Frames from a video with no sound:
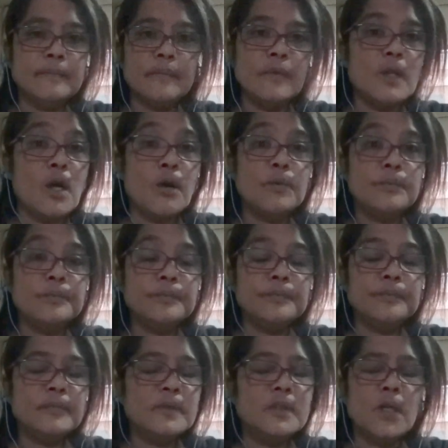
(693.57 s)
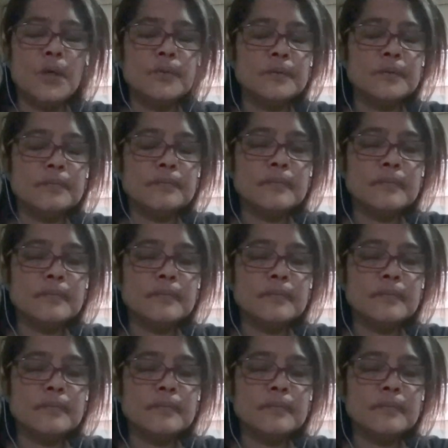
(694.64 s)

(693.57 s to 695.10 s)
No, don't.